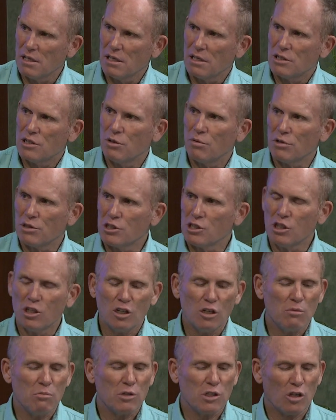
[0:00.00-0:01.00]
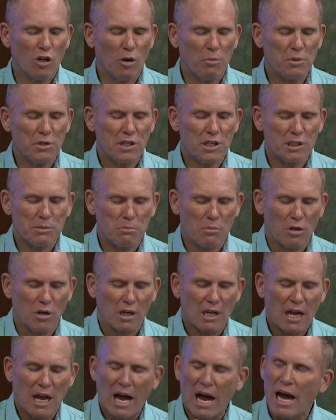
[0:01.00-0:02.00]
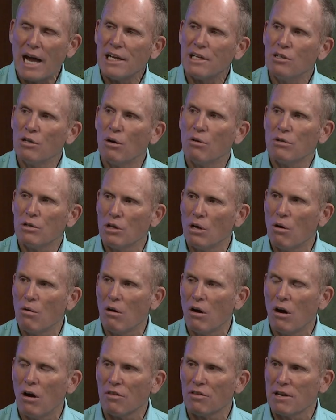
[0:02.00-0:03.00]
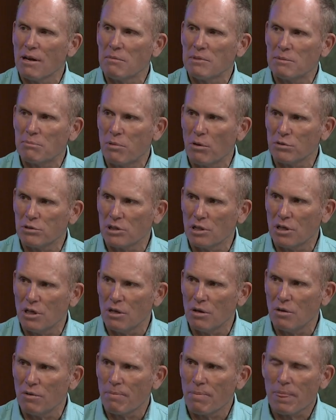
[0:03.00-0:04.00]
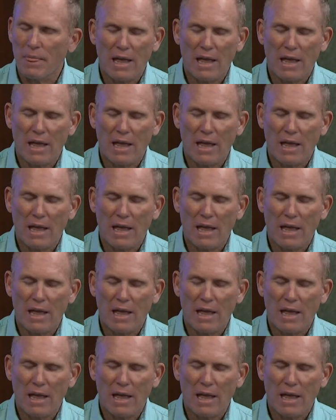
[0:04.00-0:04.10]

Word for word: To assume when you open this book, I don't know all that I'm supposed to know.